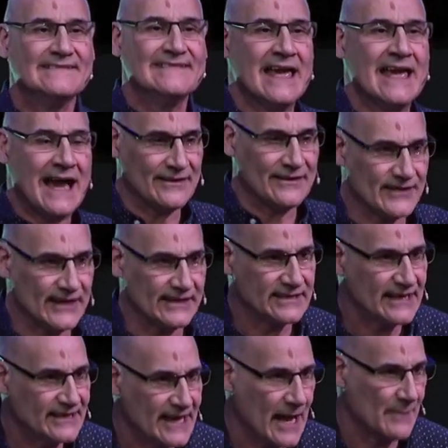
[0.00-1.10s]
and they did
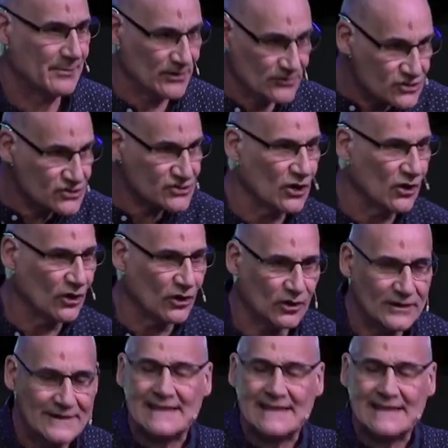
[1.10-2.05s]
happen. So